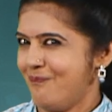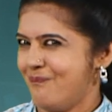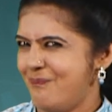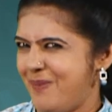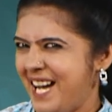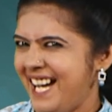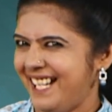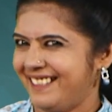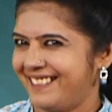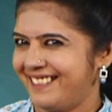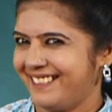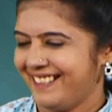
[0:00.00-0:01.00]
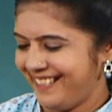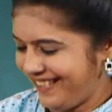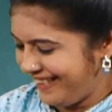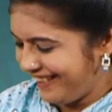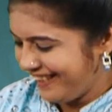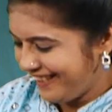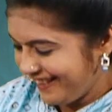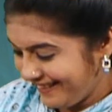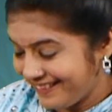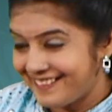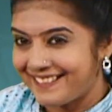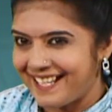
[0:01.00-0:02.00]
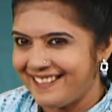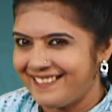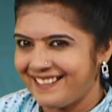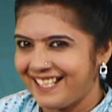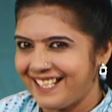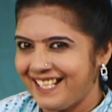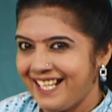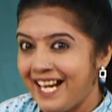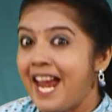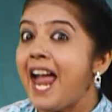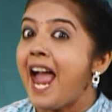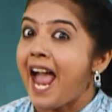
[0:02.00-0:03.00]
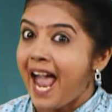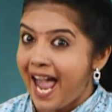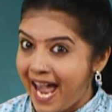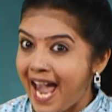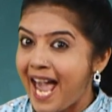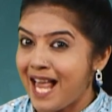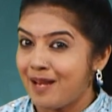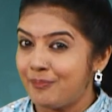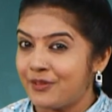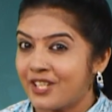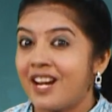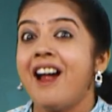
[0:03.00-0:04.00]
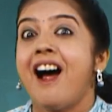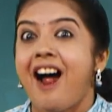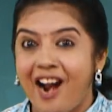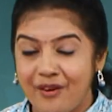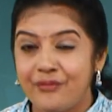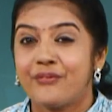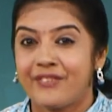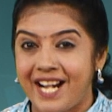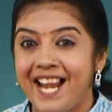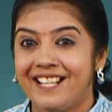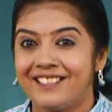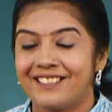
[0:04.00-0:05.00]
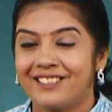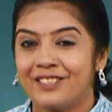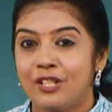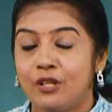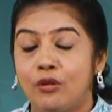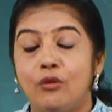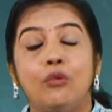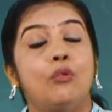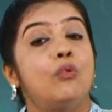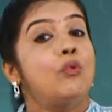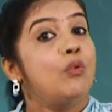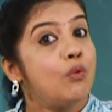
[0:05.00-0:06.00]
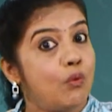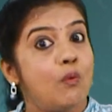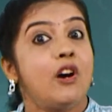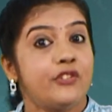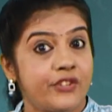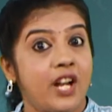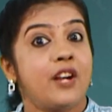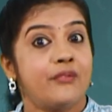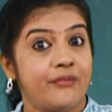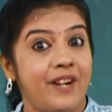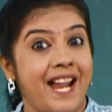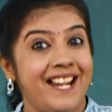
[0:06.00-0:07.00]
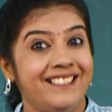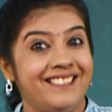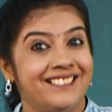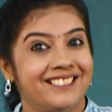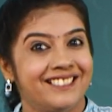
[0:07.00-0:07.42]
But Jessy helped her friend. Who was her friend?